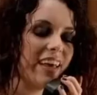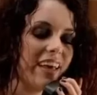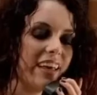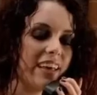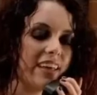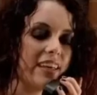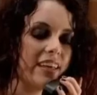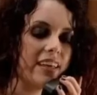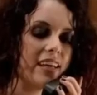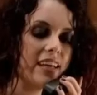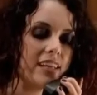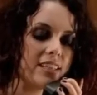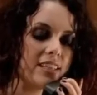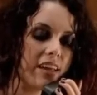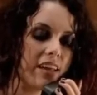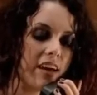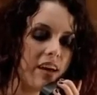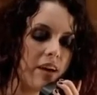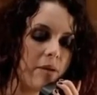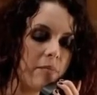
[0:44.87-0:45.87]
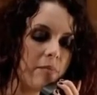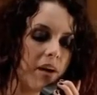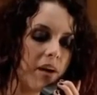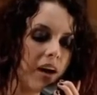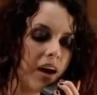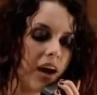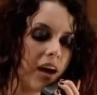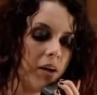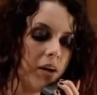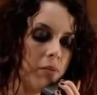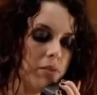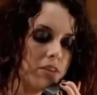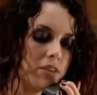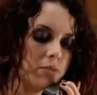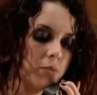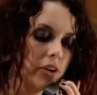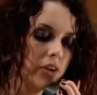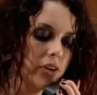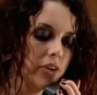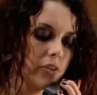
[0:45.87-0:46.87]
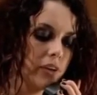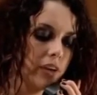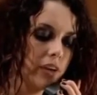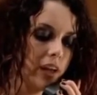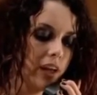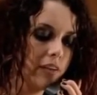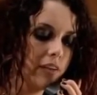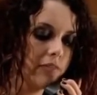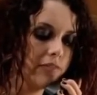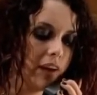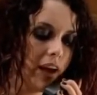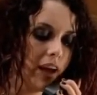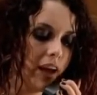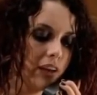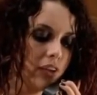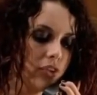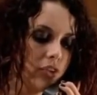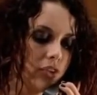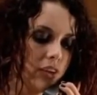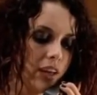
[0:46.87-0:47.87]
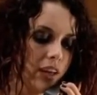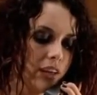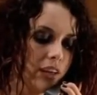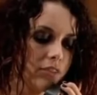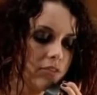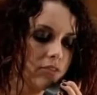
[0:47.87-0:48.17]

the other is Lindsay. They both belong to the